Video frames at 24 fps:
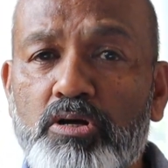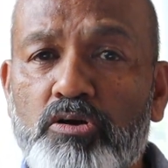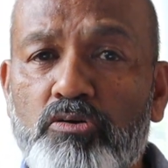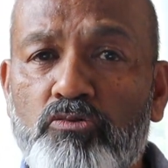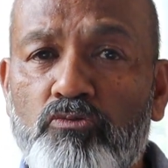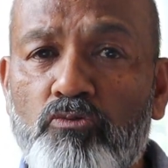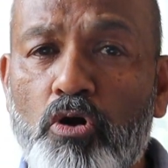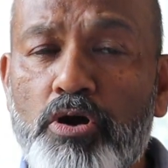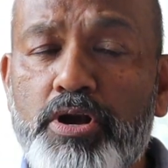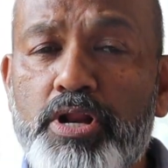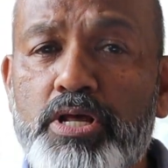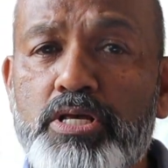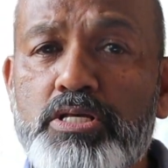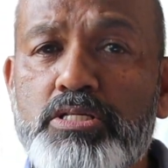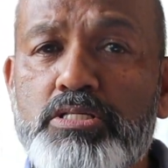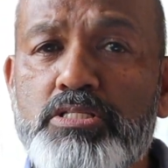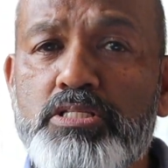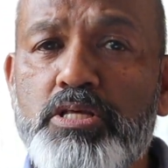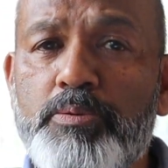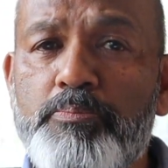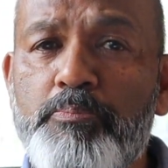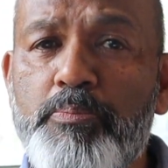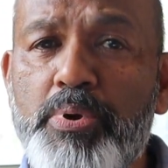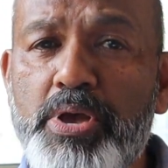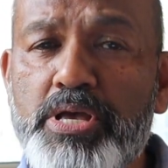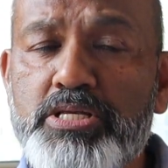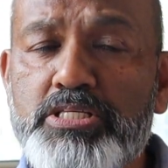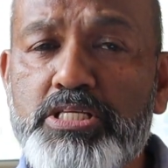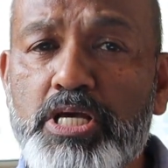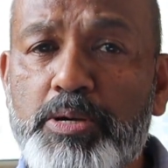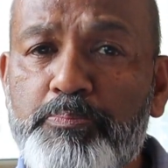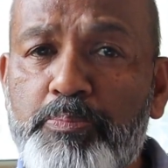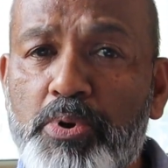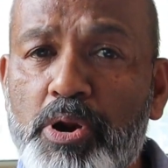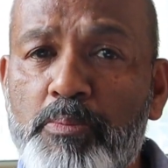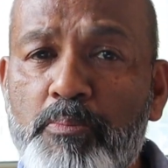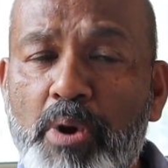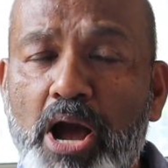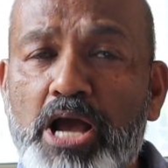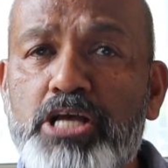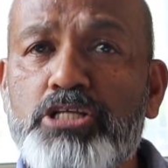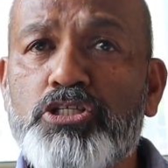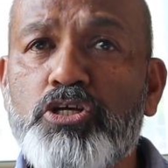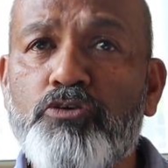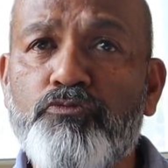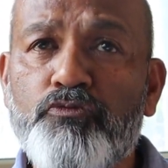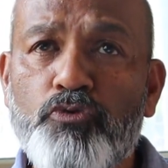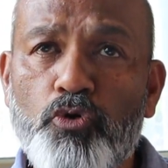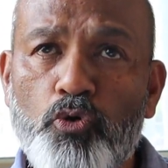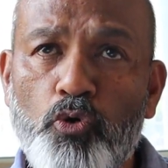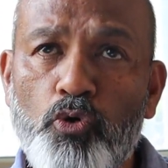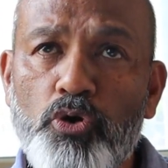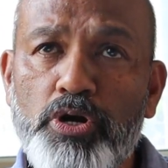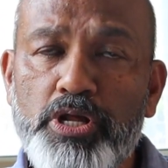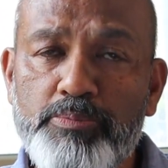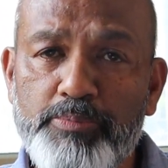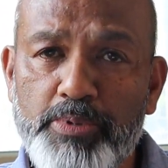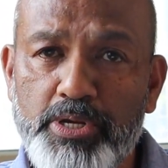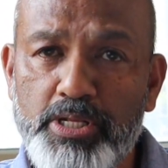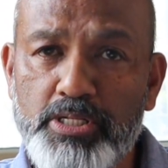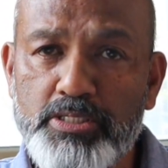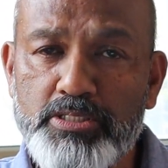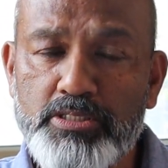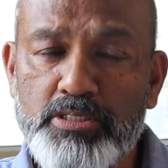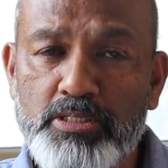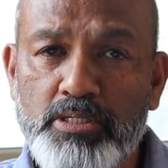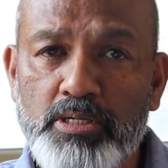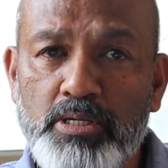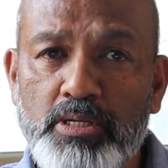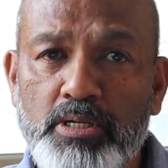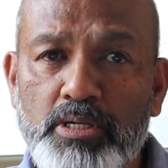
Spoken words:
What is the basic premise of cold emails?